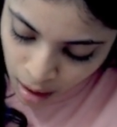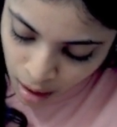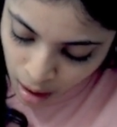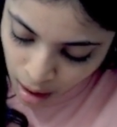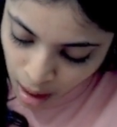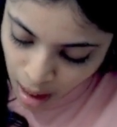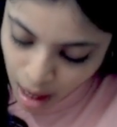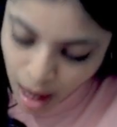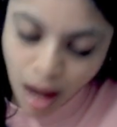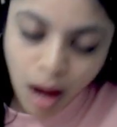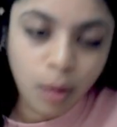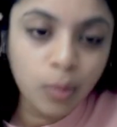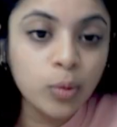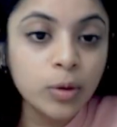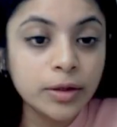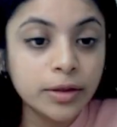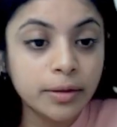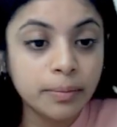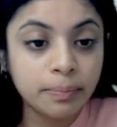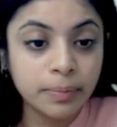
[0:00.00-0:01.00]
how
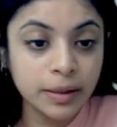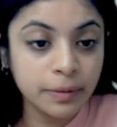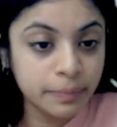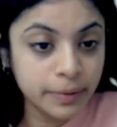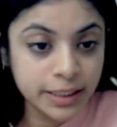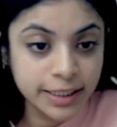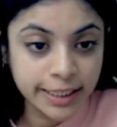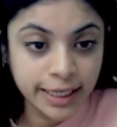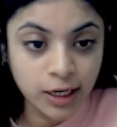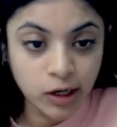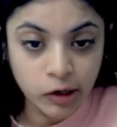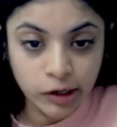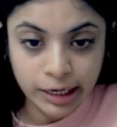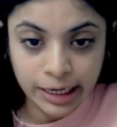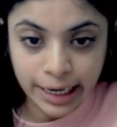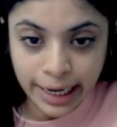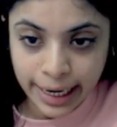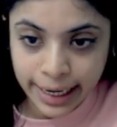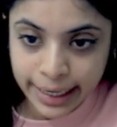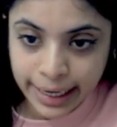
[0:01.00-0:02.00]
would the PPC look
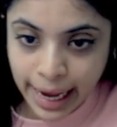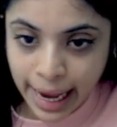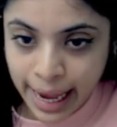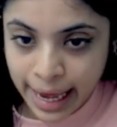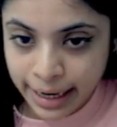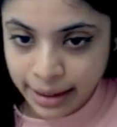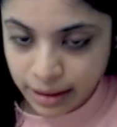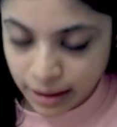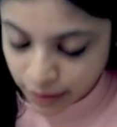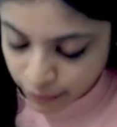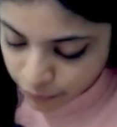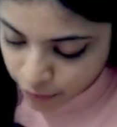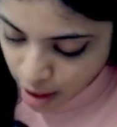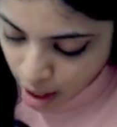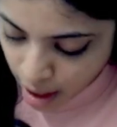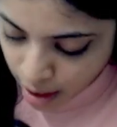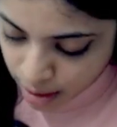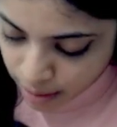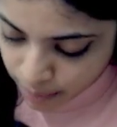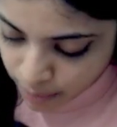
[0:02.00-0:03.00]
like? And if the
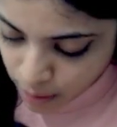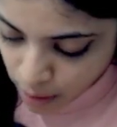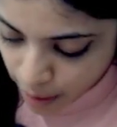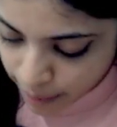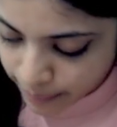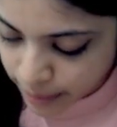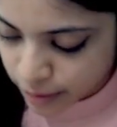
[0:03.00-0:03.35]
unemployment